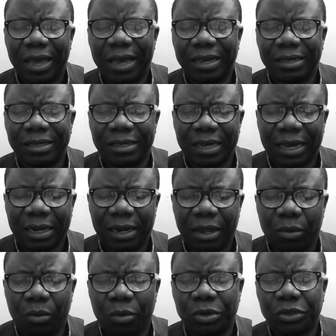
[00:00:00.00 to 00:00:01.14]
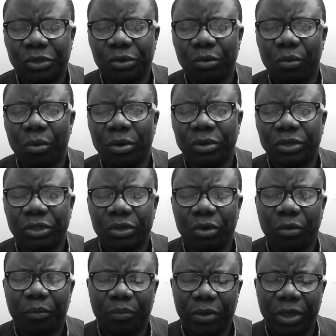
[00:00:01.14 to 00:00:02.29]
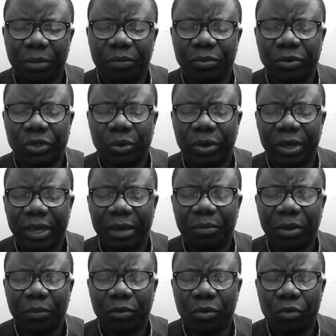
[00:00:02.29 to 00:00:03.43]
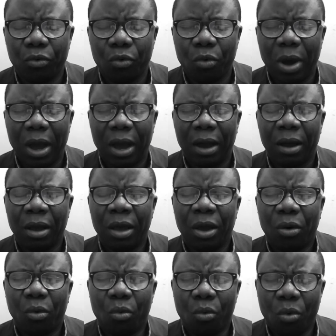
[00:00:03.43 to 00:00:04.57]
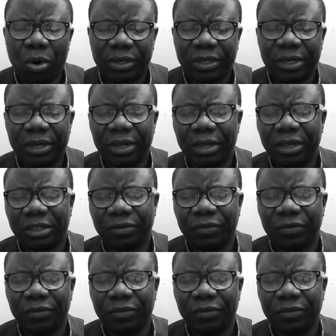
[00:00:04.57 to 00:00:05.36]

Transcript: exactly what you want your people to hear, people who are watching this